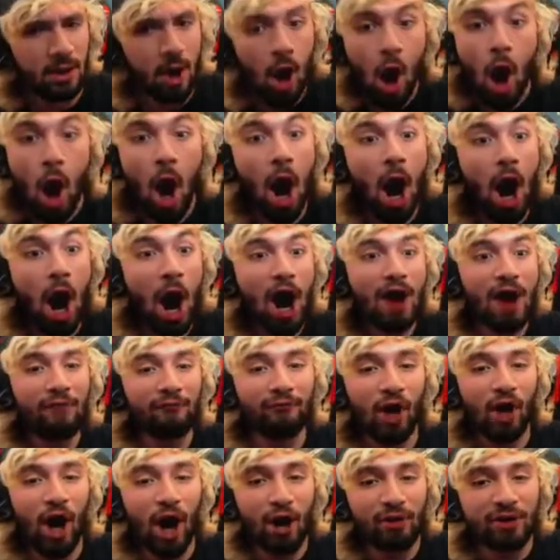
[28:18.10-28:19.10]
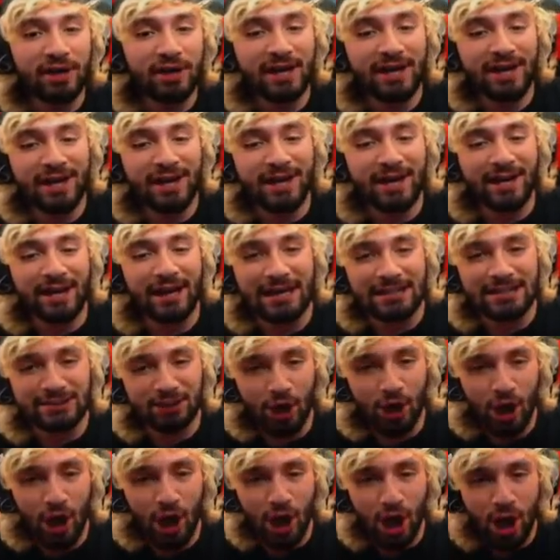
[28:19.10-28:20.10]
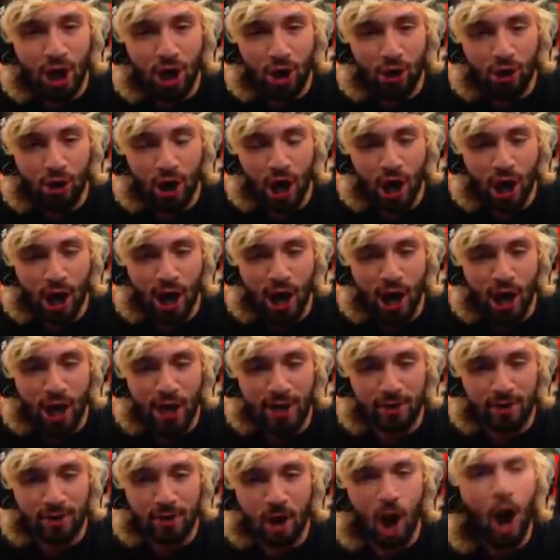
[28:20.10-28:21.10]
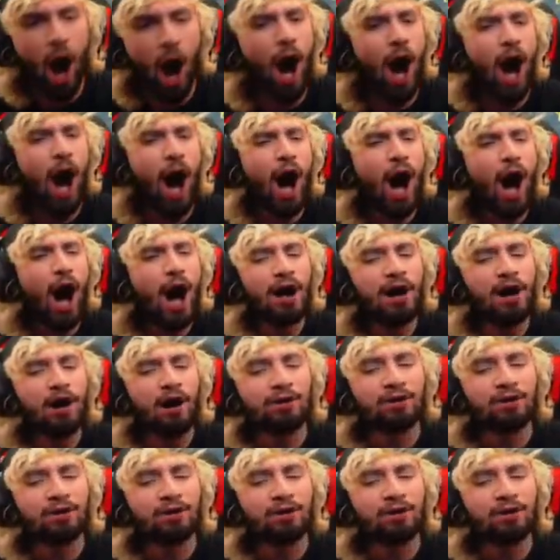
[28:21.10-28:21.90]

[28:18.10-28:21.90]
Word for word: Oh, Froakie! Let's go! And. Oh!